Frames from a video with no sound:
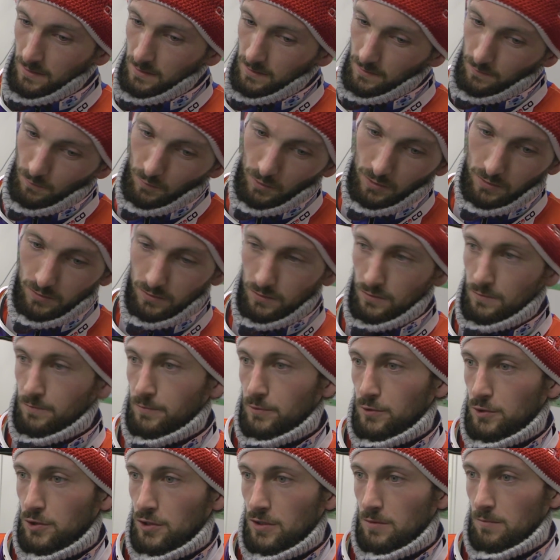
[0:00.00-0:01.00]
didn't want to
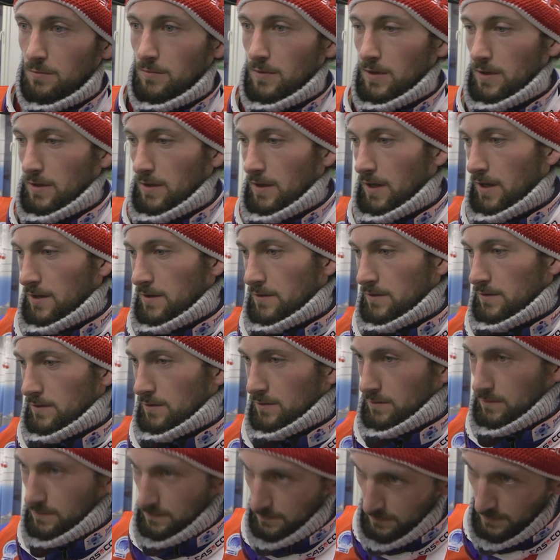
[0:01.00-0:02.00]
push him. I had to
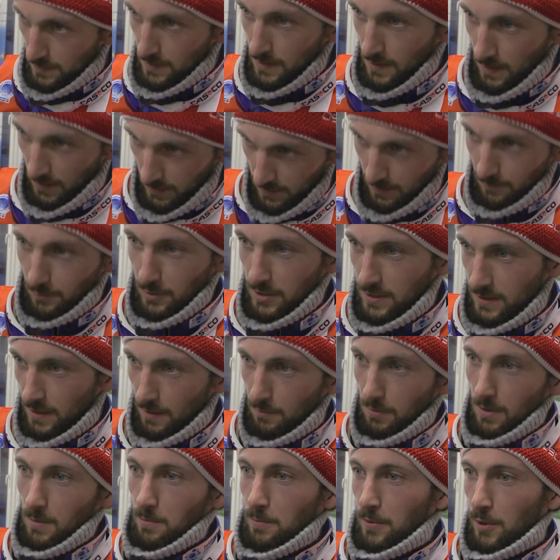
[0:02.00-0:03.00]
go. It was a bit
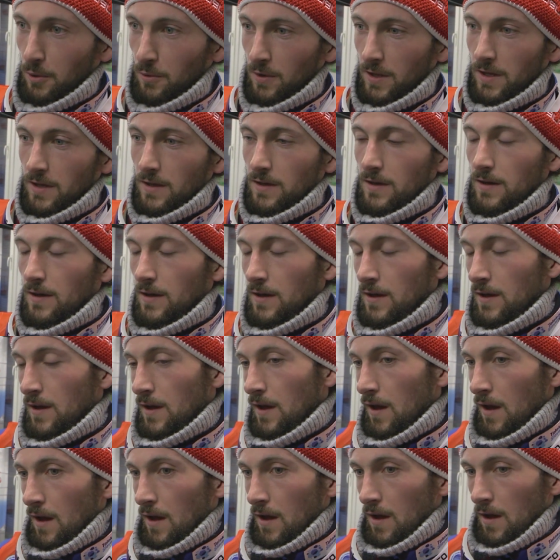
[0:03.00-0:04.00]
double poling,
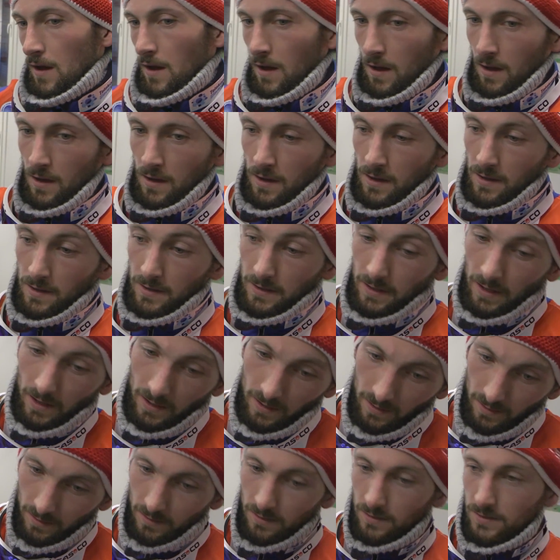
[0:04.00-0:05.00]
and
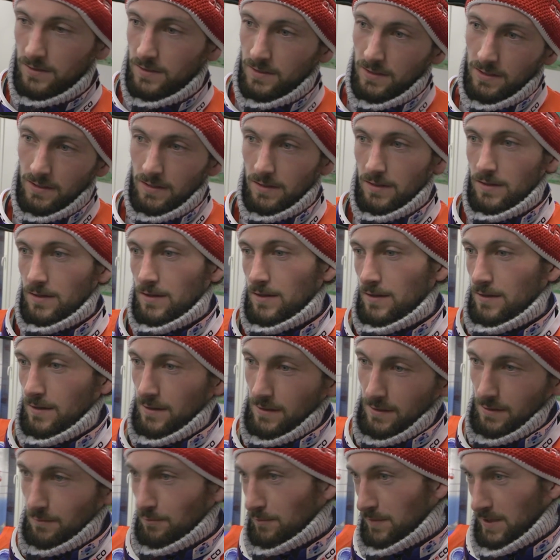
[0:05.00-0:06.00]
then I got in
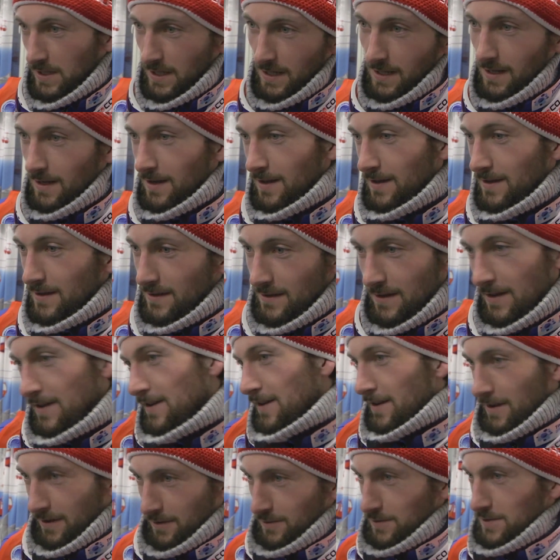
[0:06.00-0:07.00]
in the middle, and
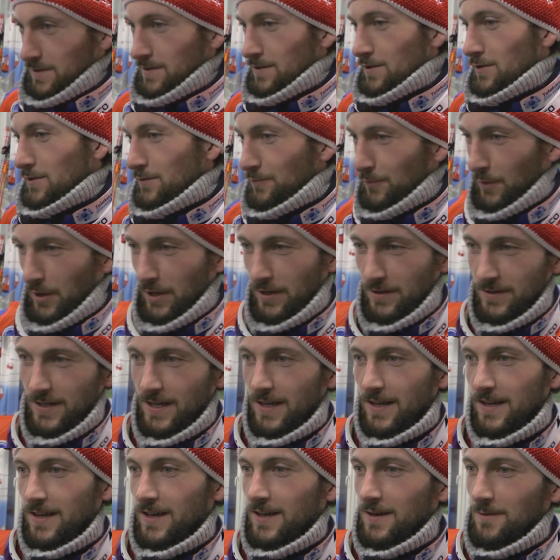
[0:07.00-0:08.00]
then I could start my
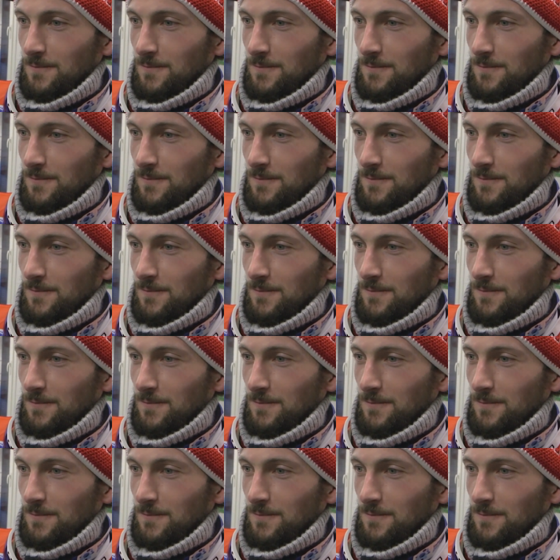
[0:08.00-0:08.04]
attack.